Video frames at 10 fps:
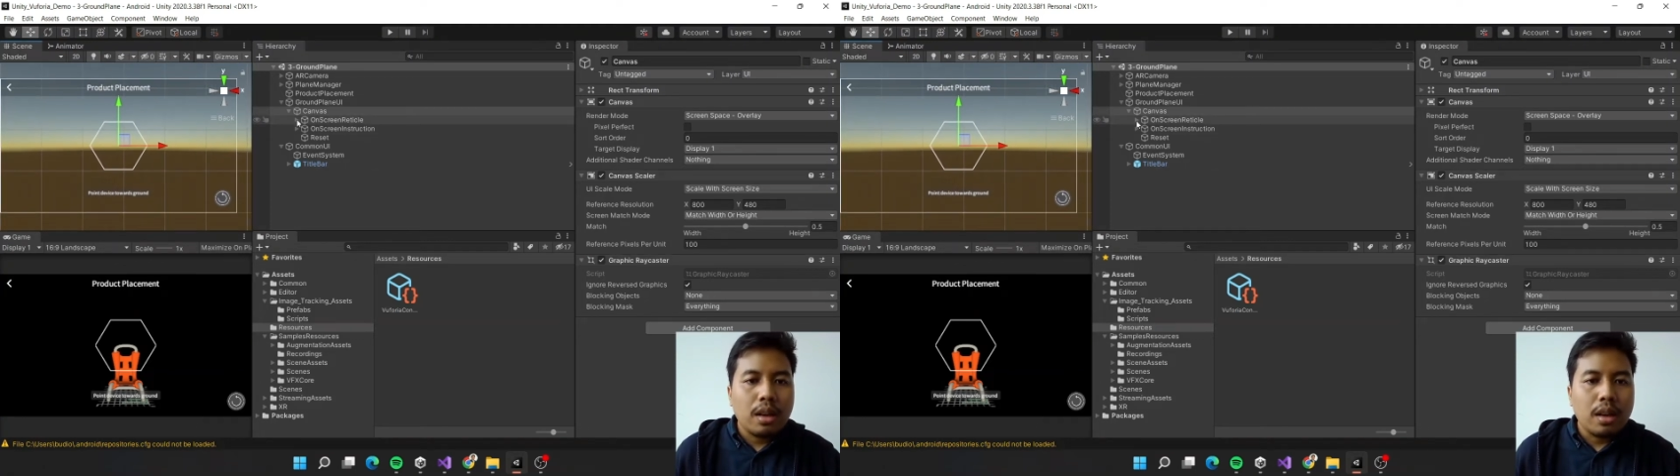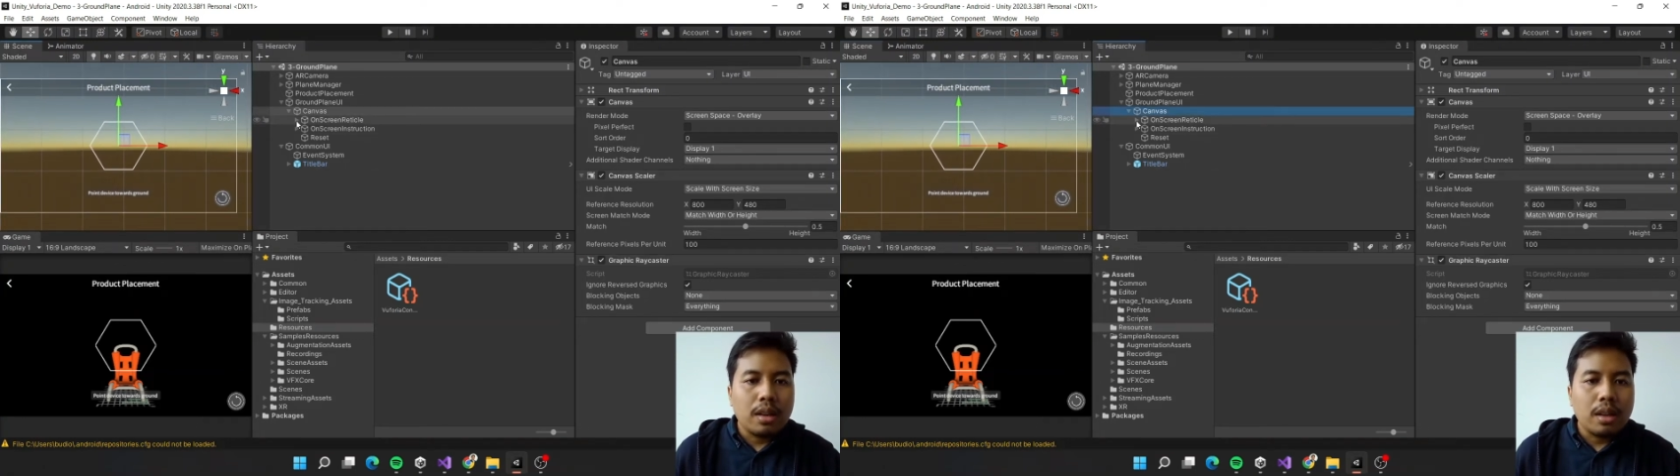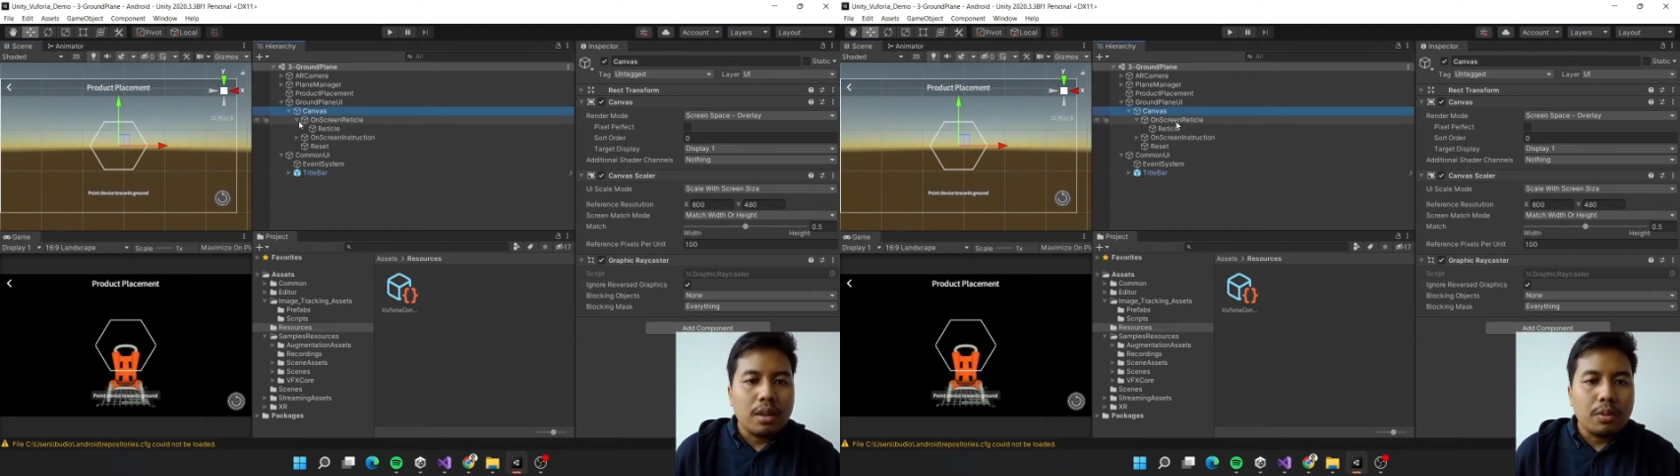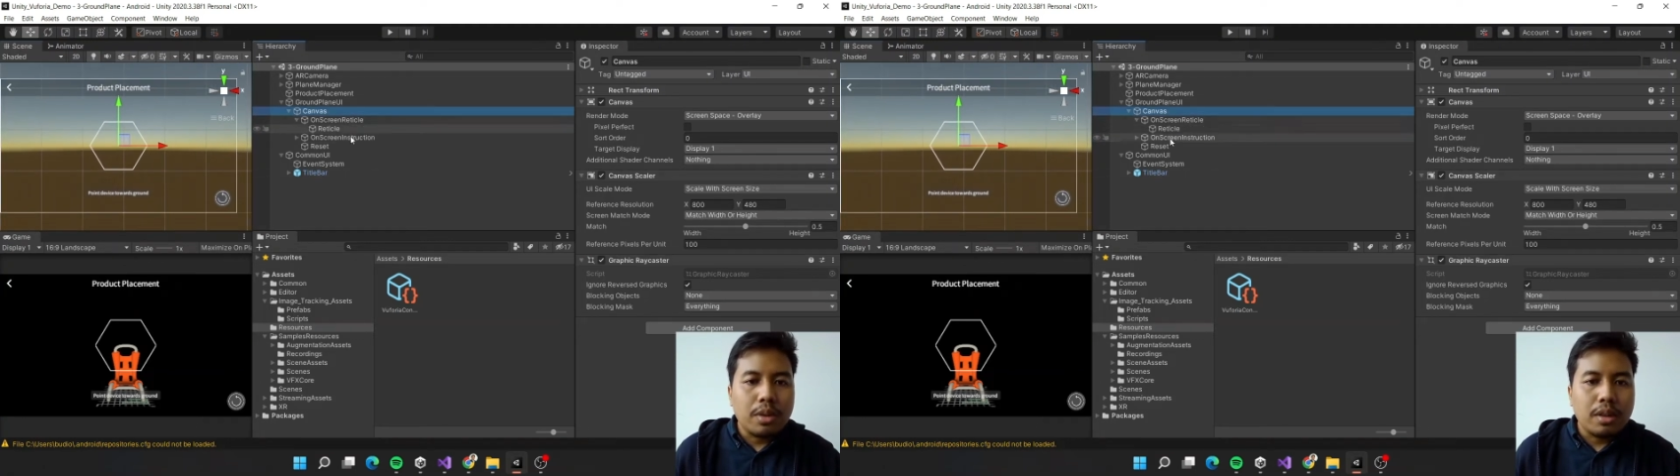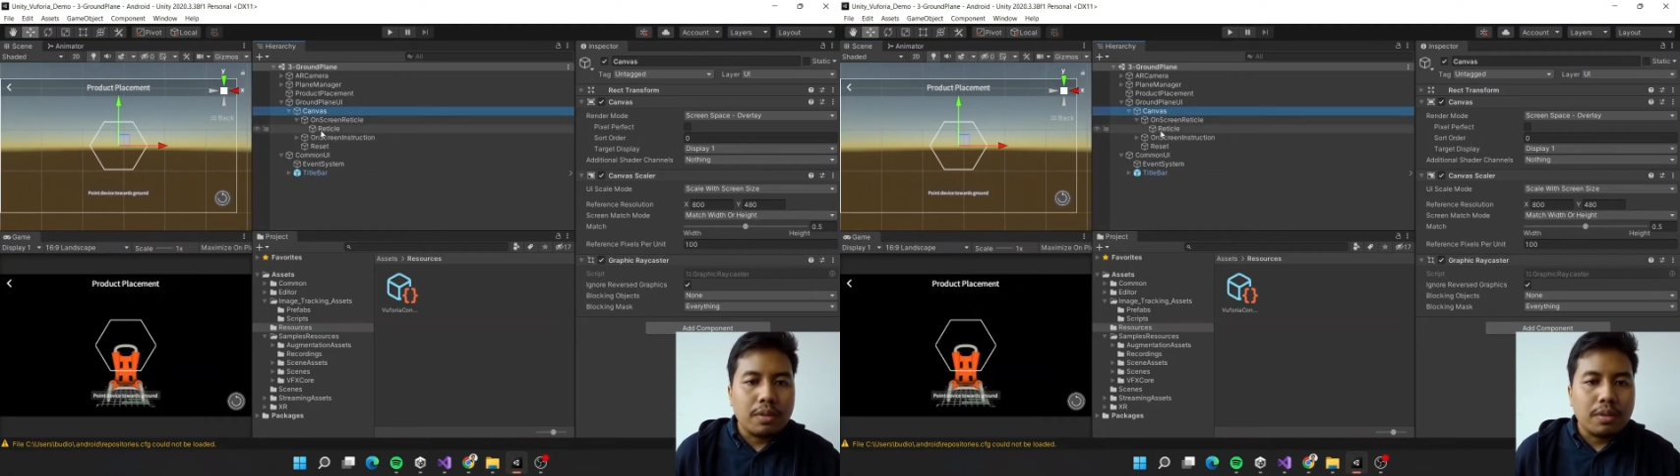And then
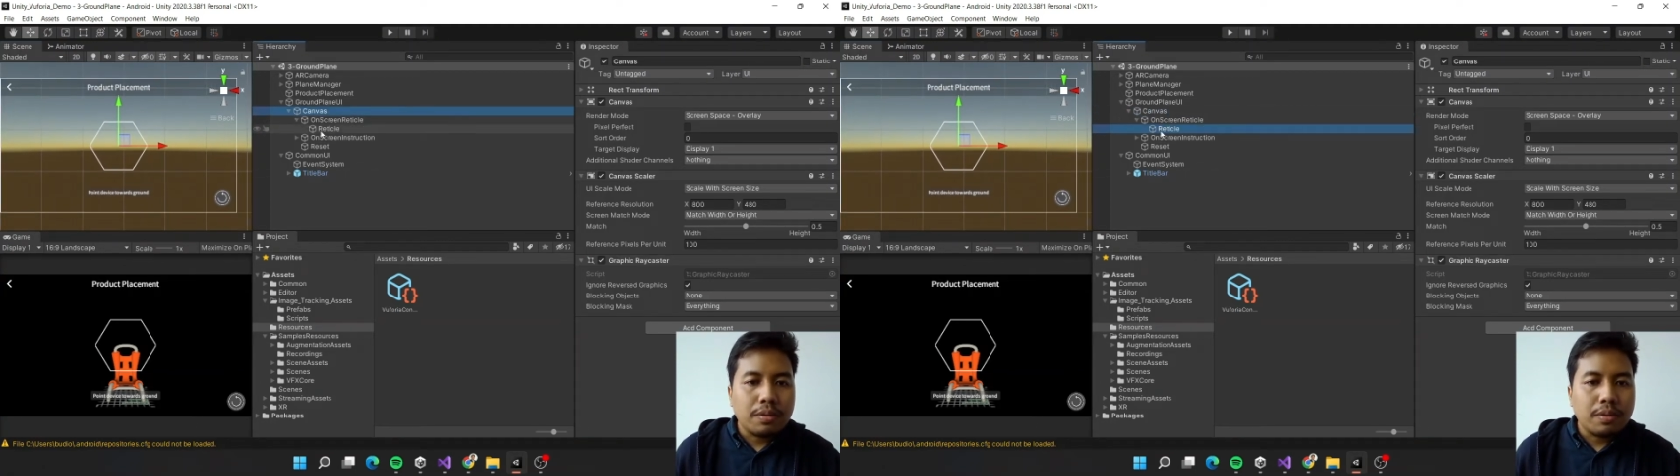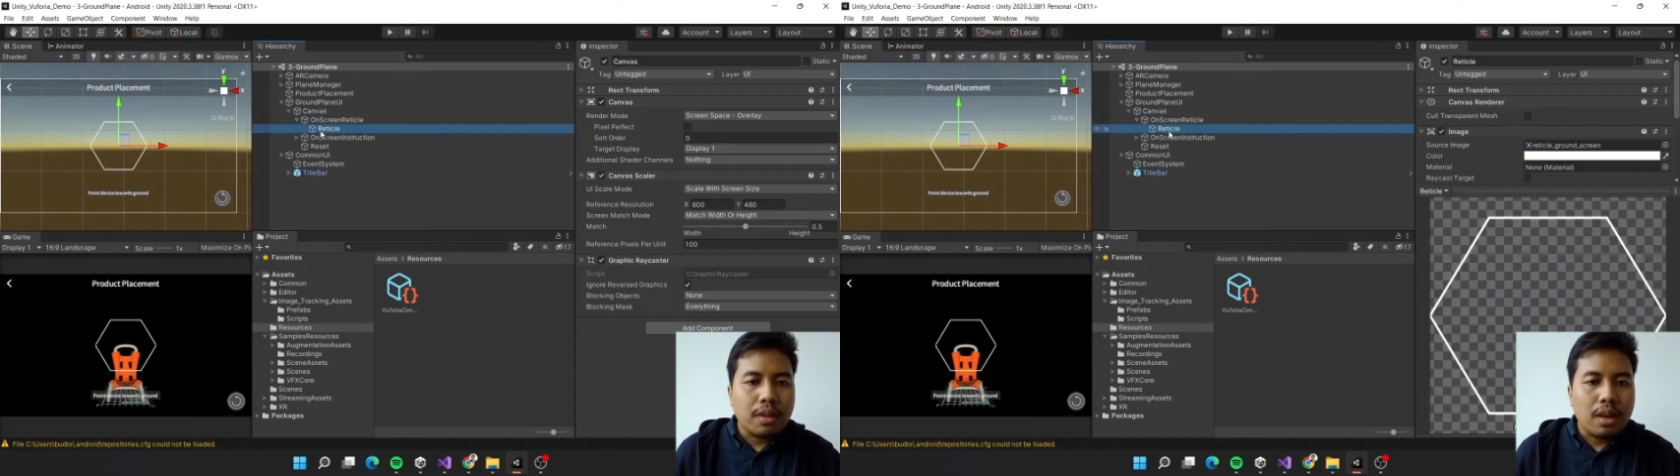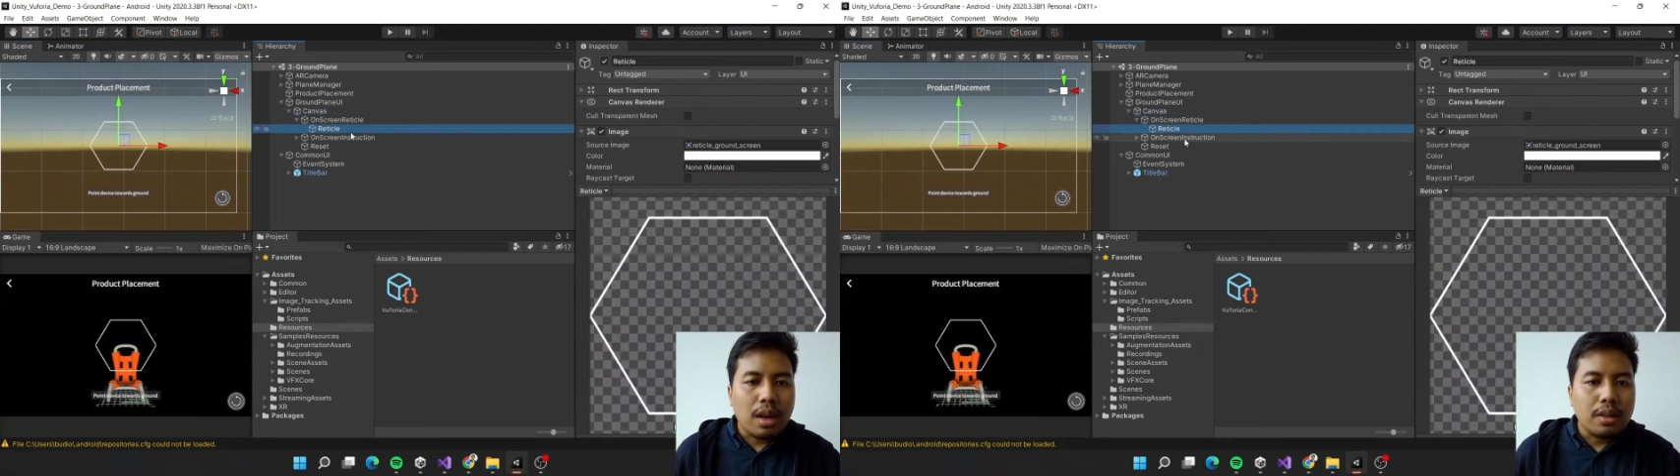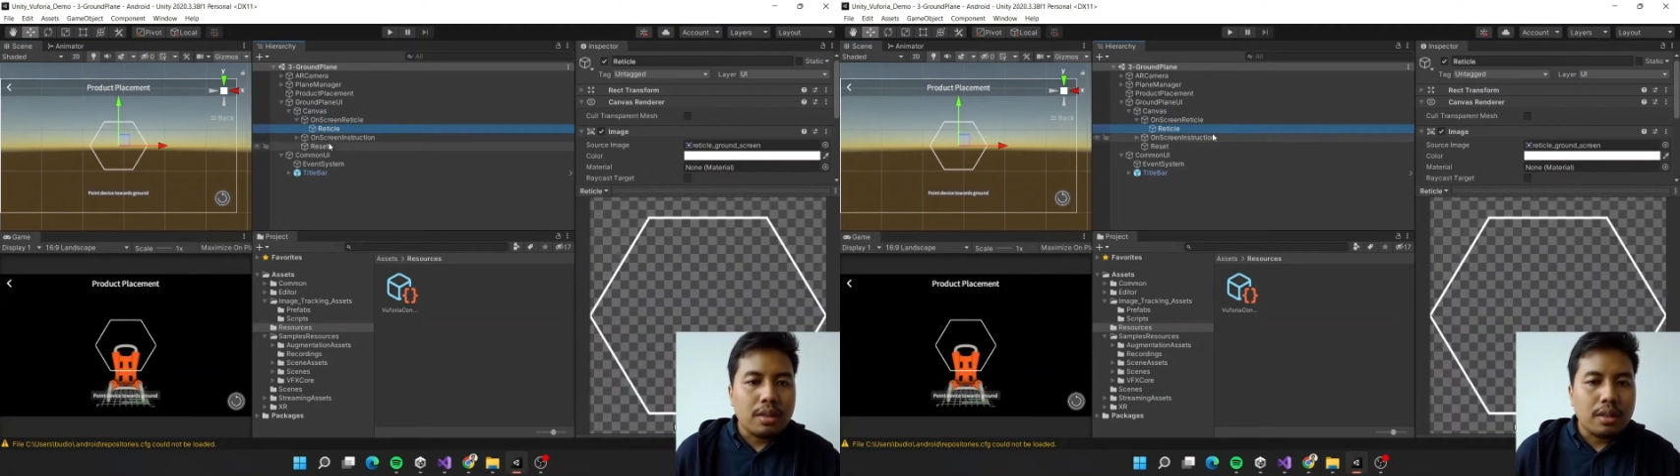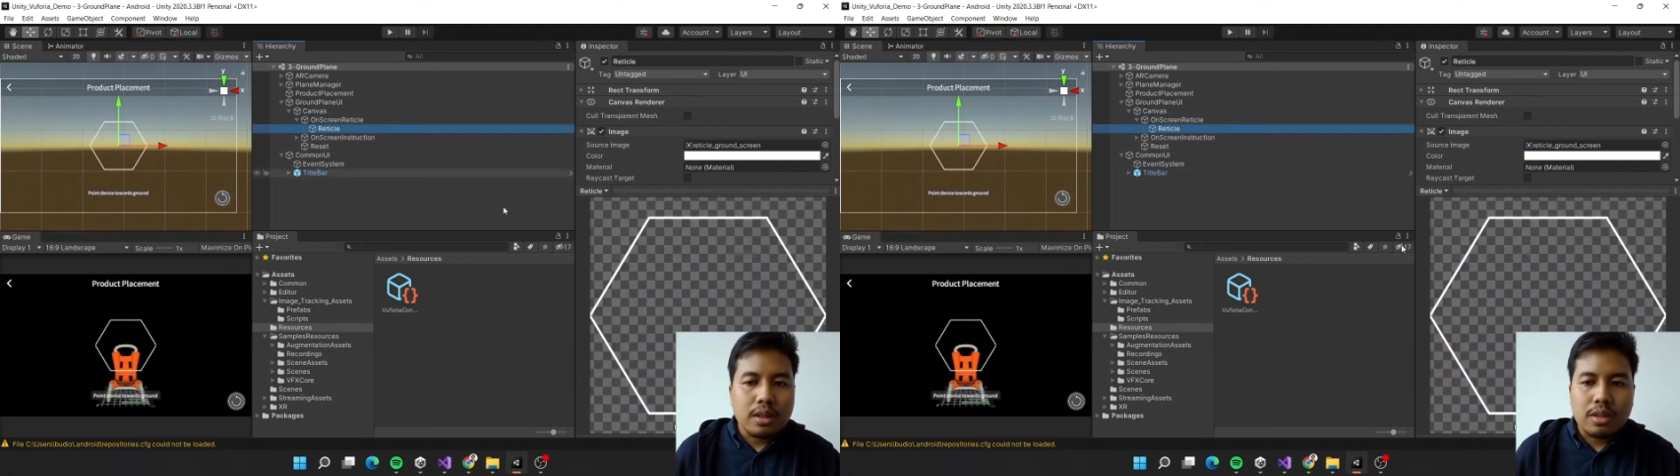we have
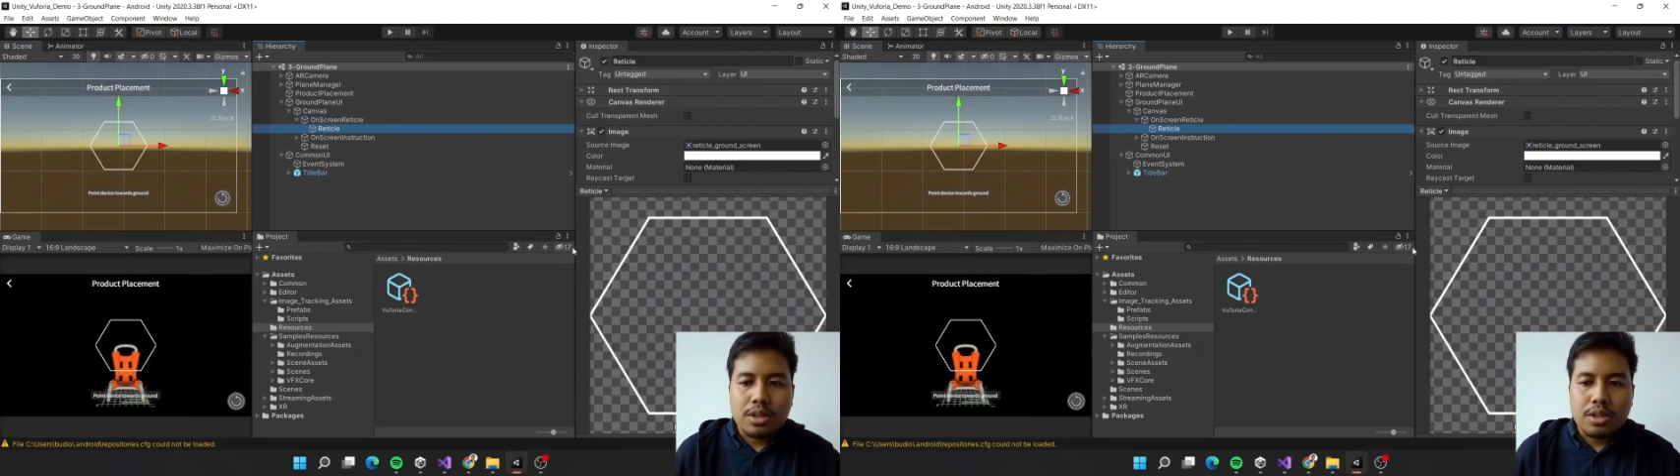other things